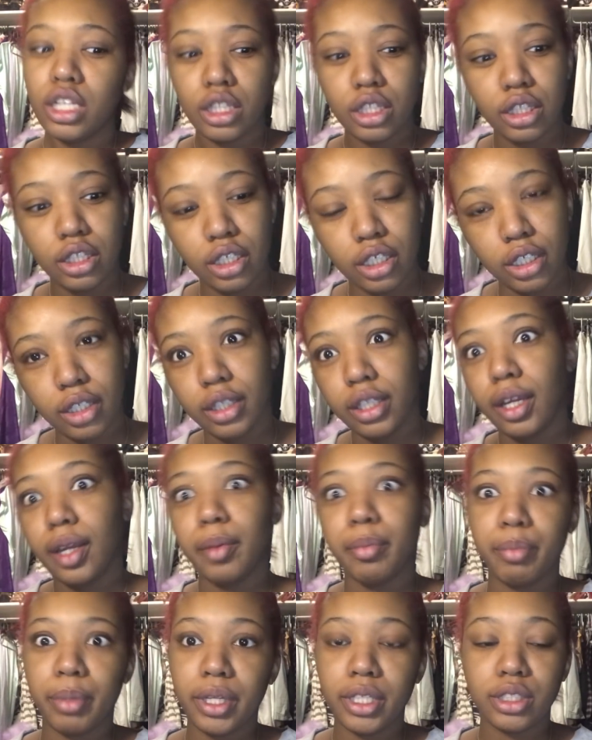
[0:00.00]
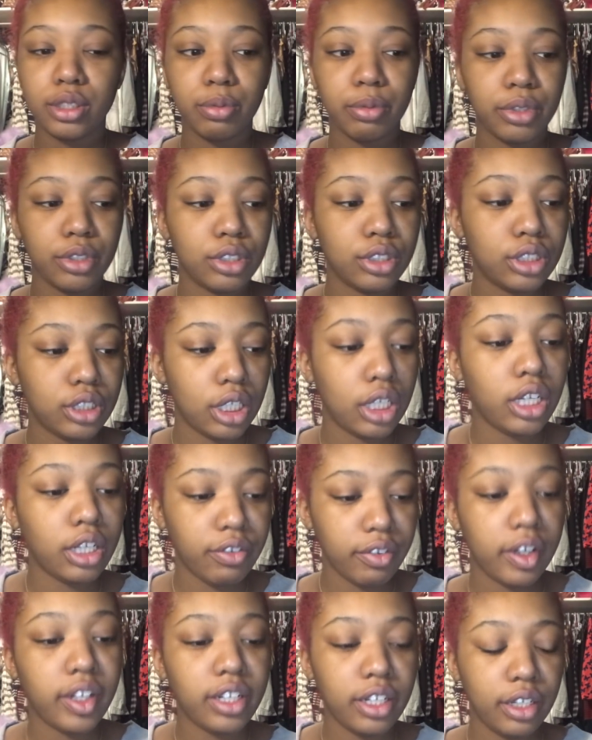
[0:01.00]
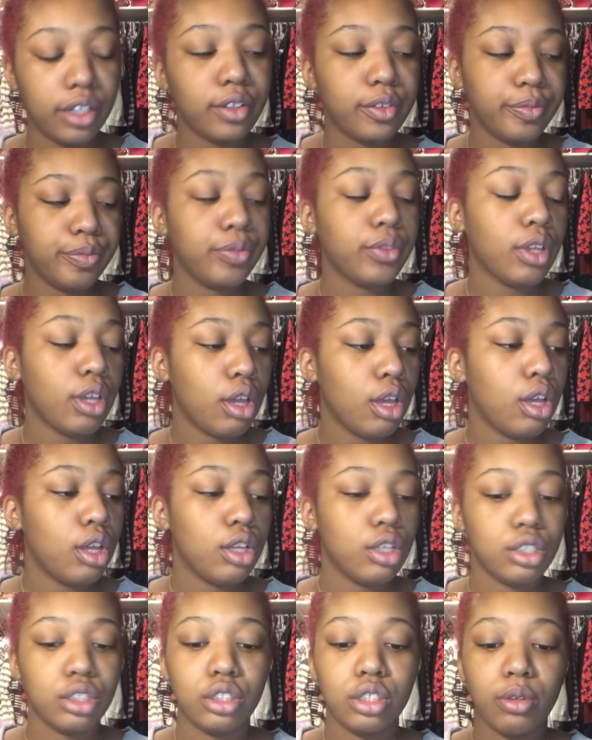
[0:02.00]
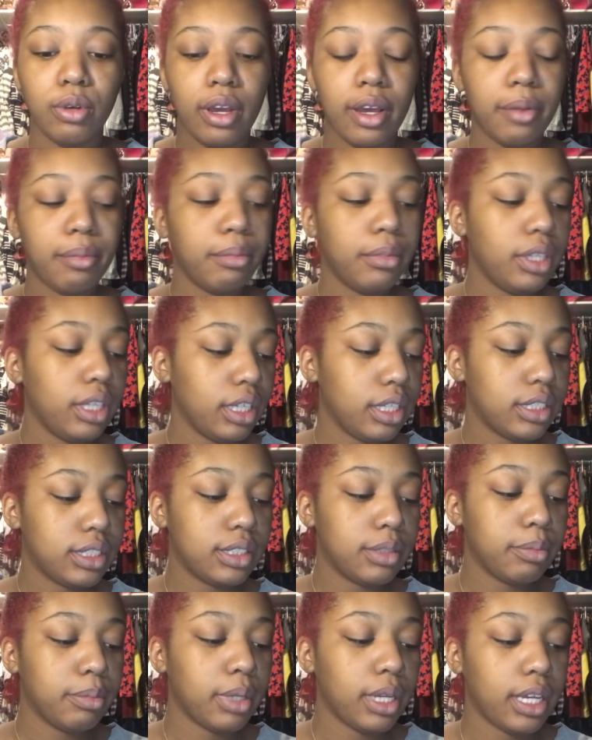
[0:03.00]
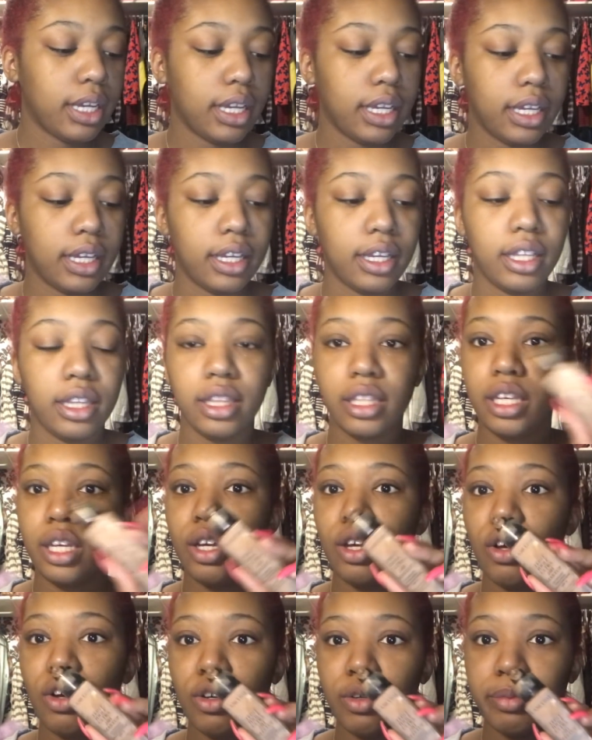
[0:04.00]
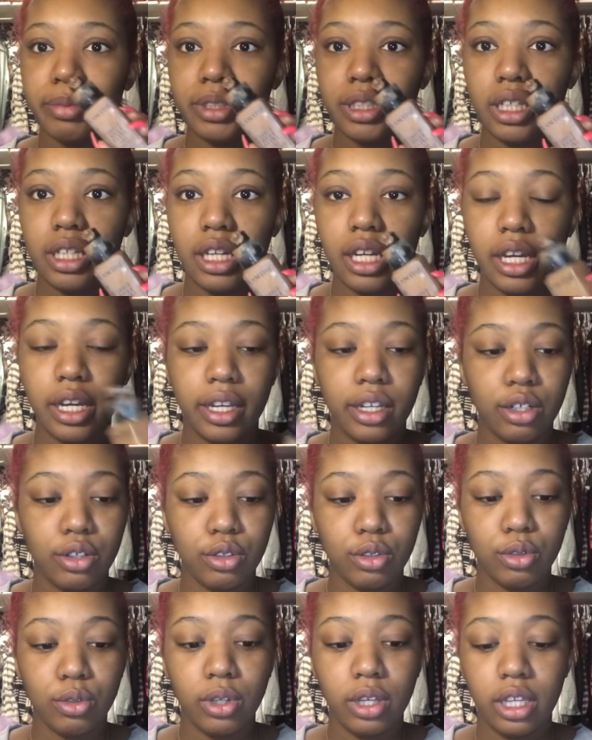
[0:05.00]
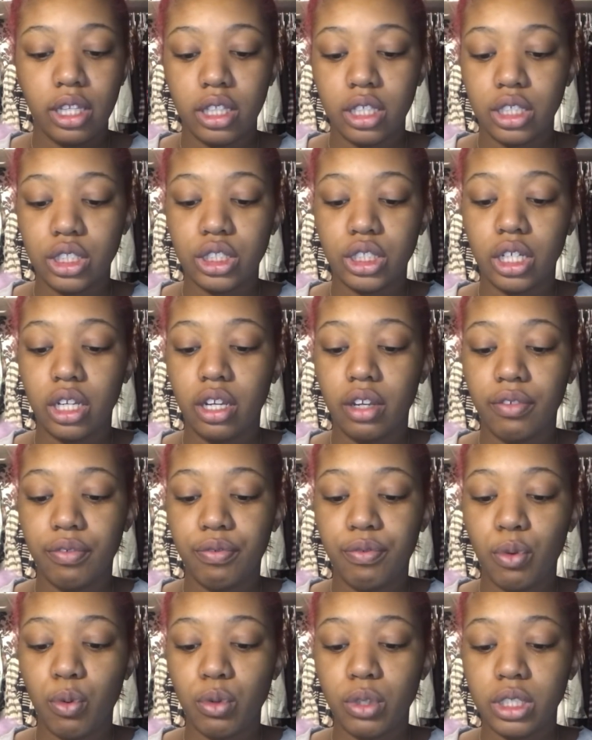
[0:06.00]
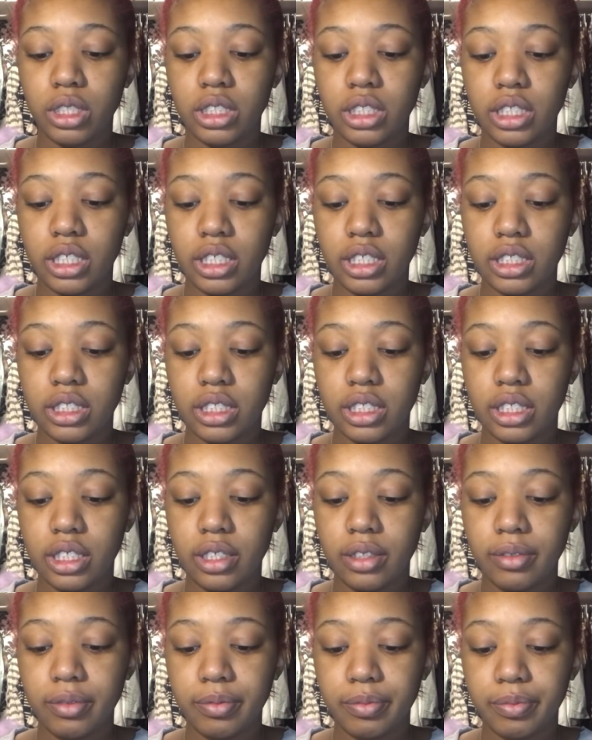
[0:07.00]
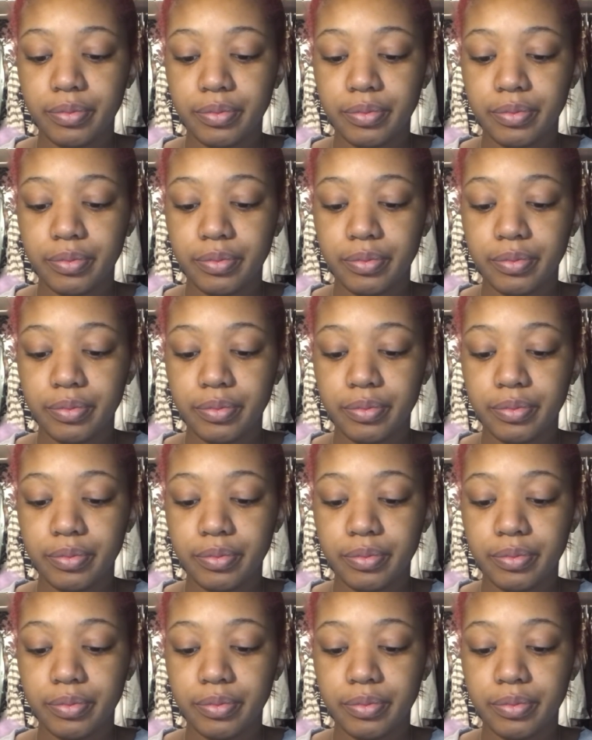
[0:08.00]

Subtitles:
the like best winter shade right now. So I mixed my Lancome Teint Idol in the shade 460.